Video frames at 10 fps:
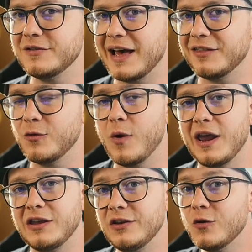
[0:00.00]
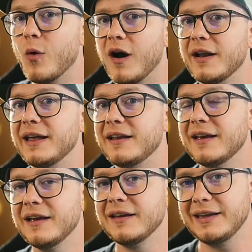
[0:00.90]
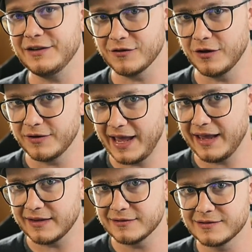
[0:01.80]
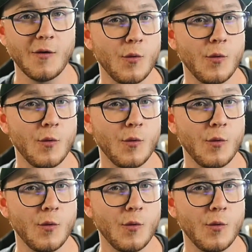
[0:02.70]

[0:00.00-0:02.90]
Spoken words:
that the way you want it in your own hands?